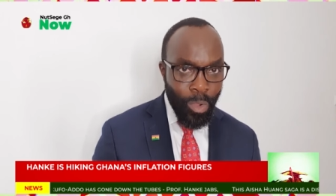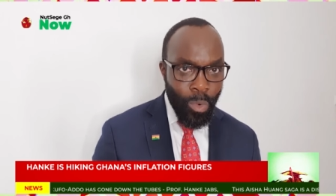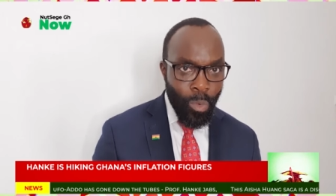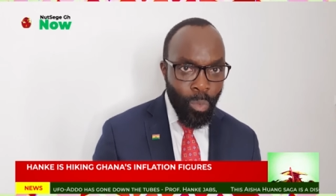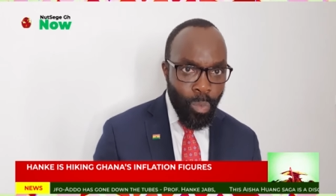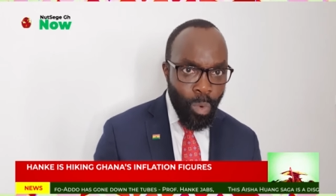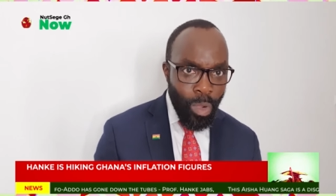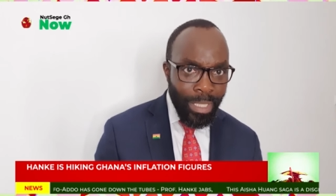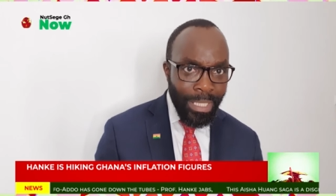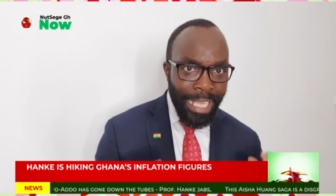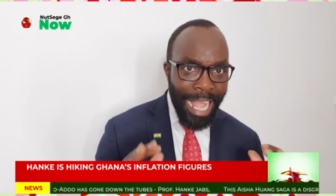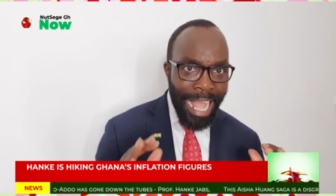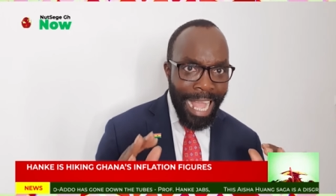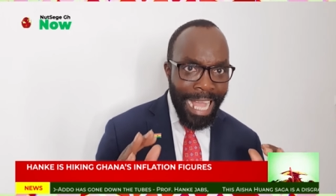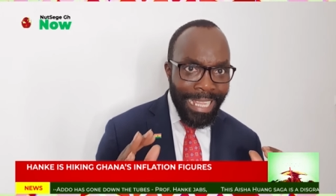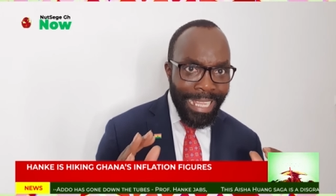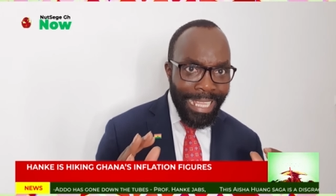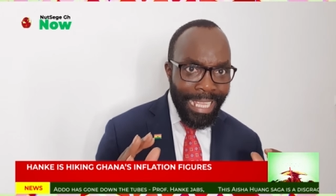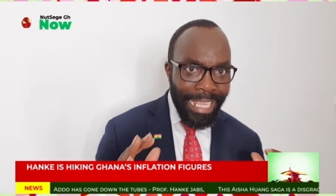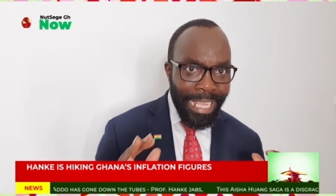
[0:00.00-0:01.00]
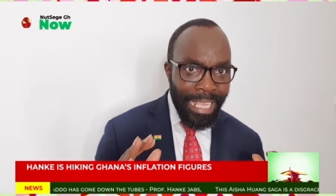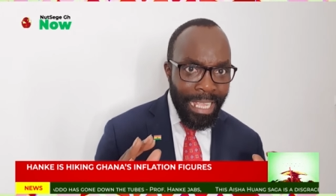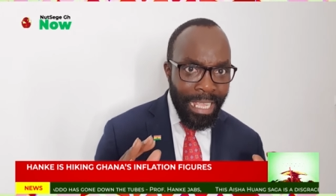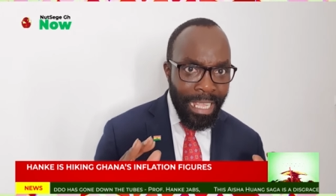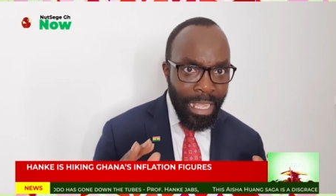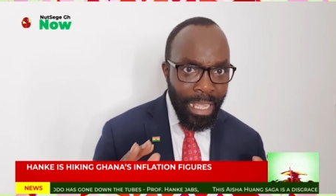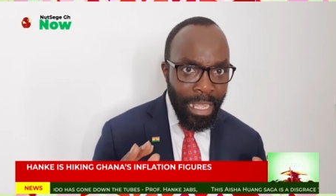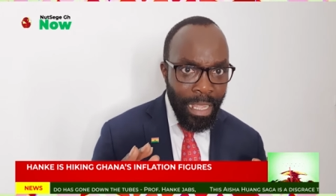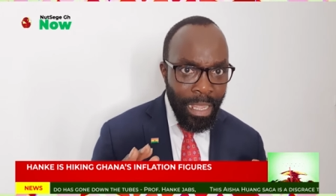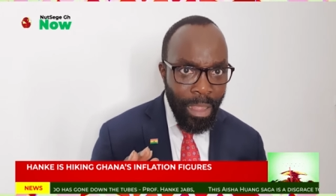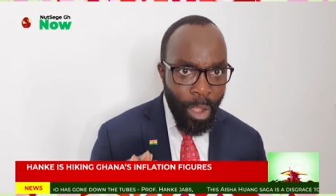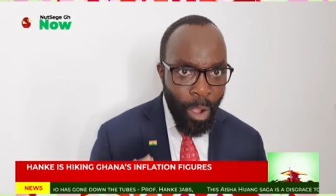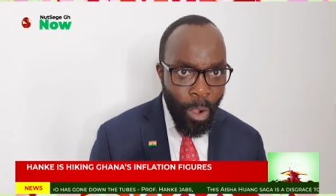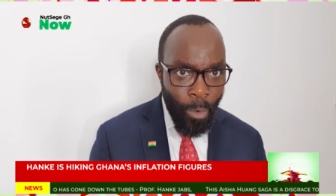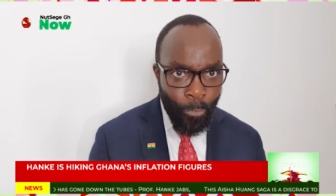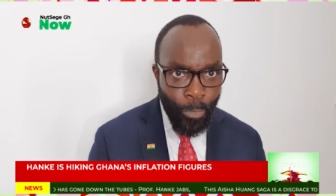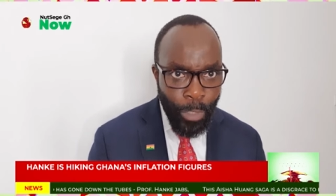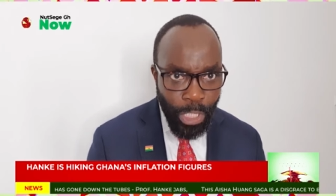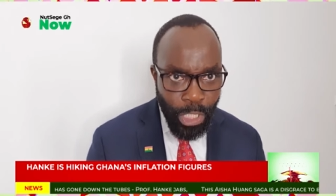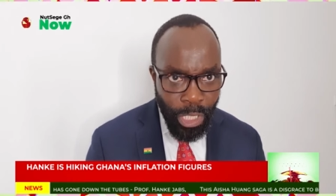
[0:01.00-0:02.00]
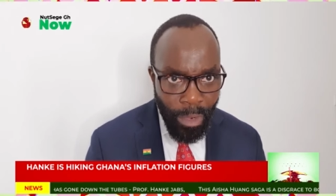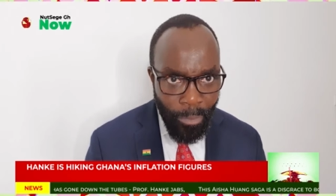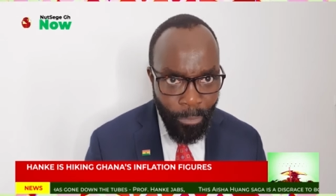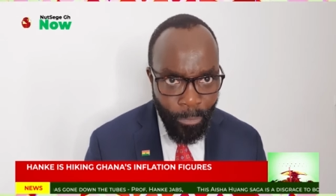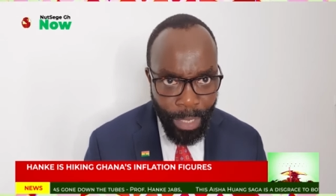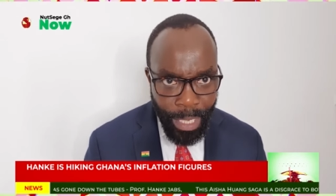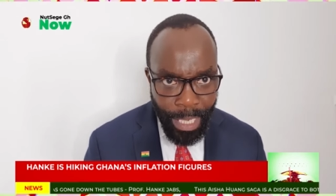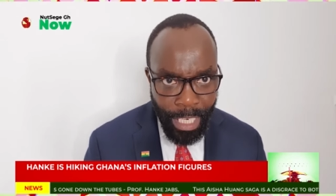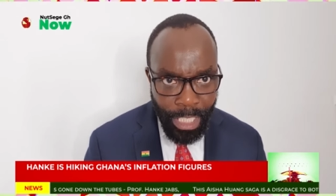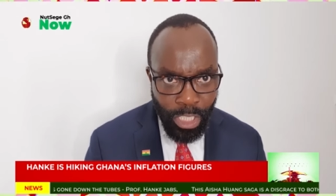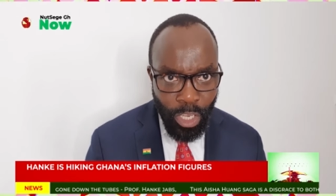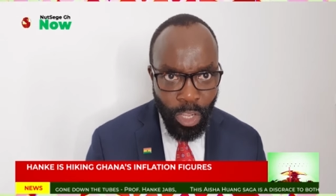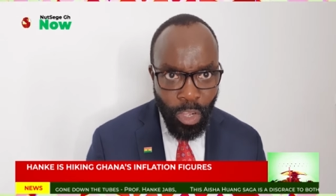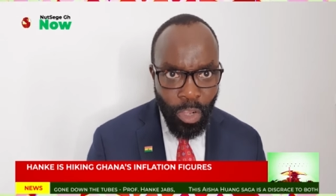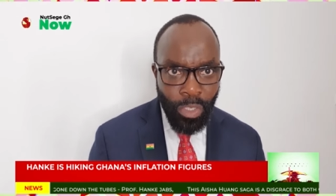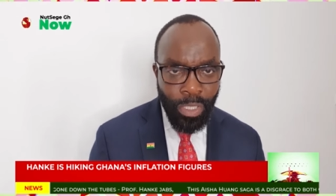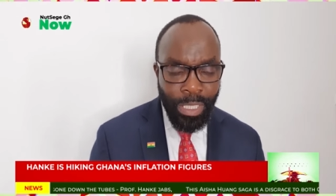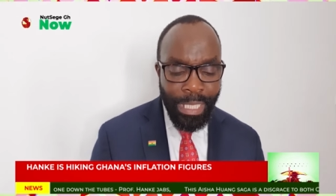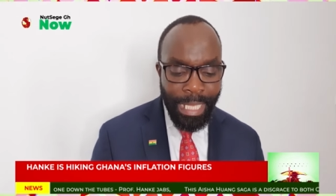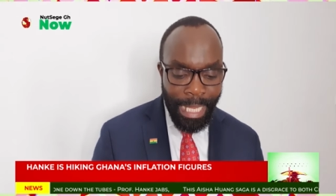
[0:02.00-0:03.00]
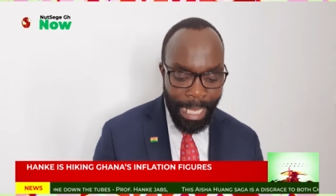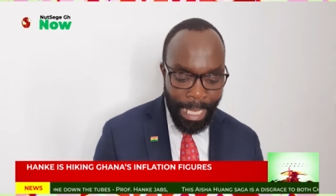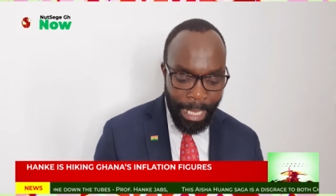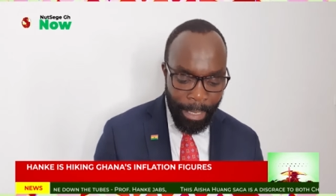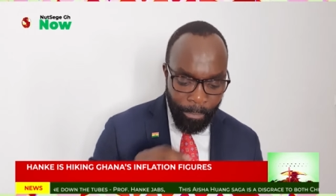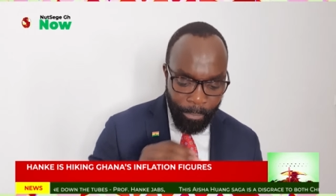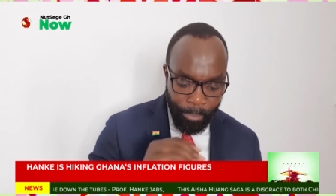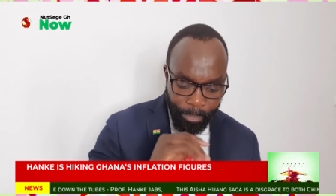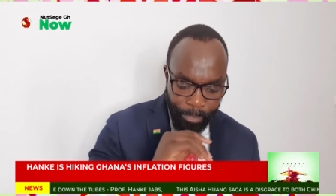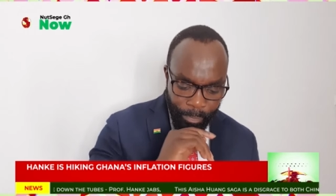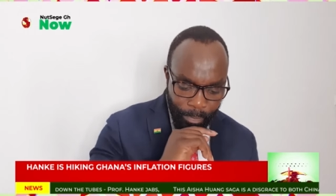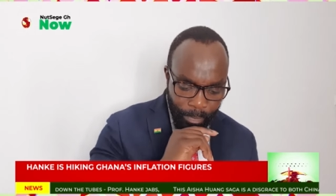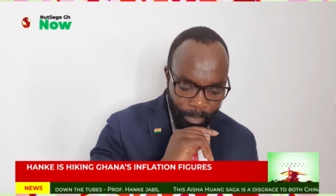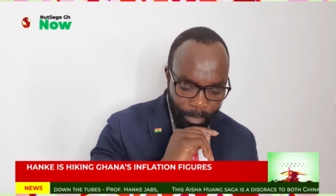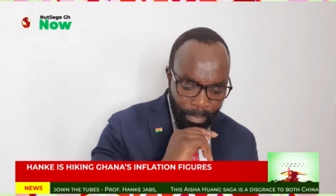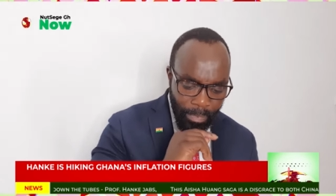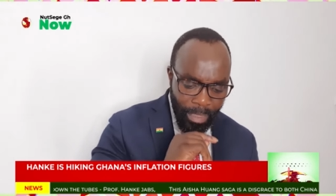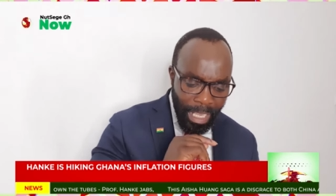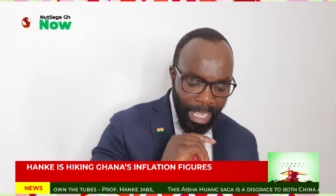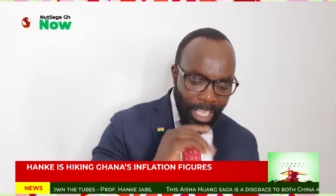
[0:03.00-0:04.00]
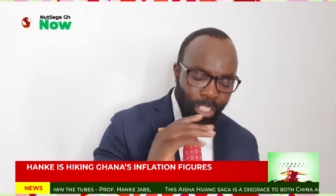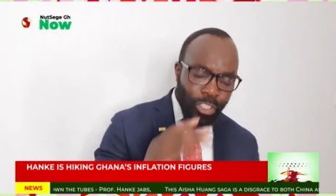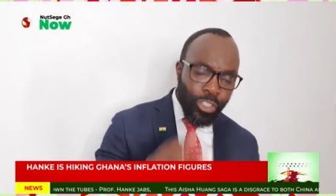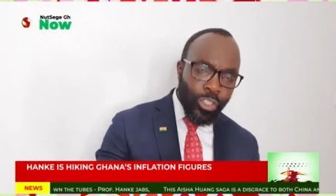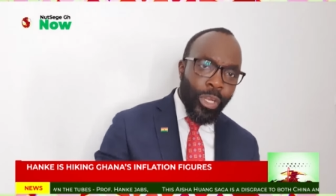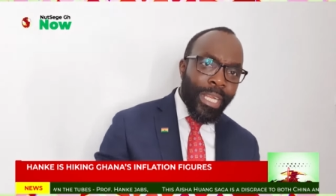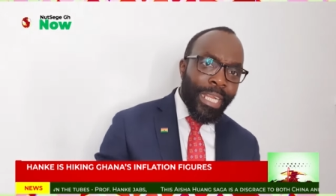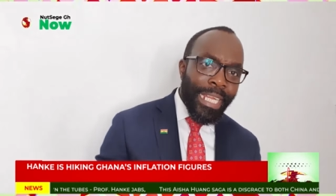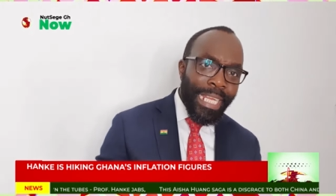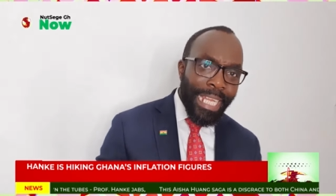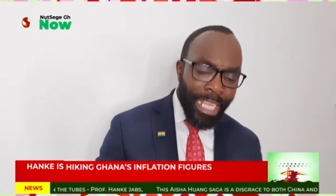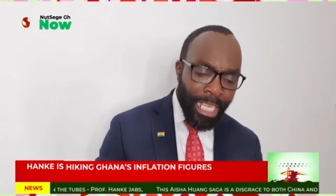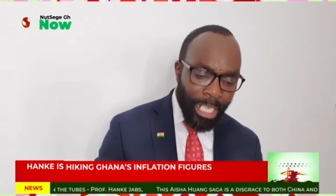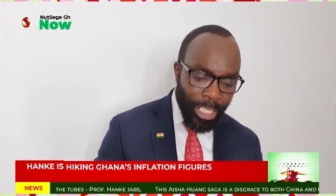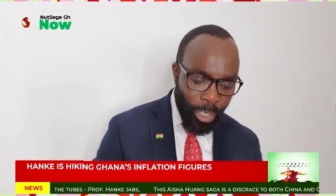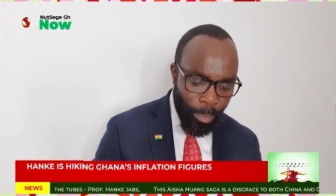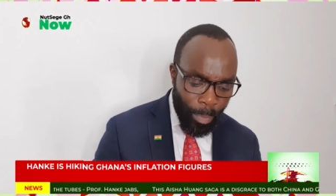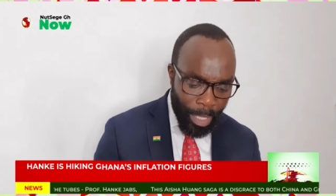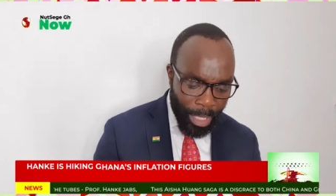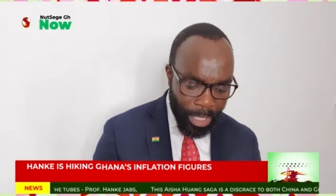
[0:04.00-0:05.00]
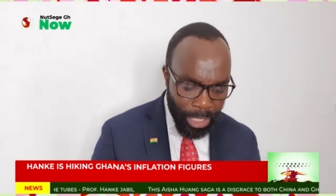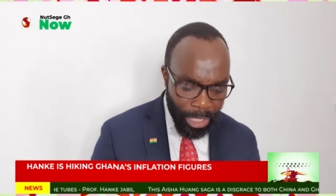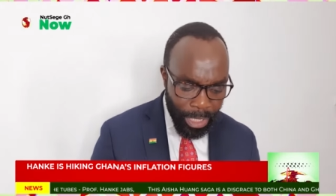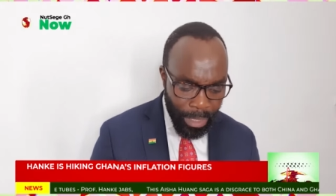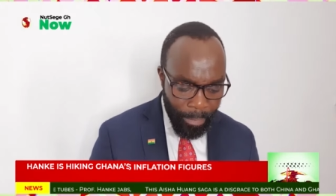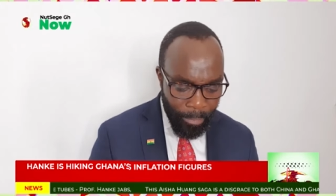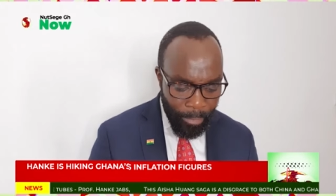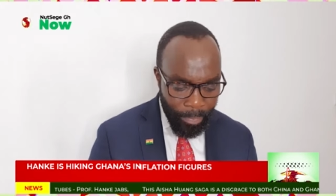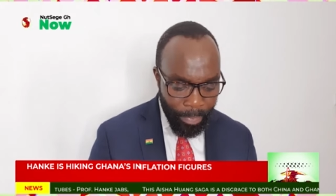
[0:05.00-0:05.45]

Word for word: What are the official figures on the trading economics?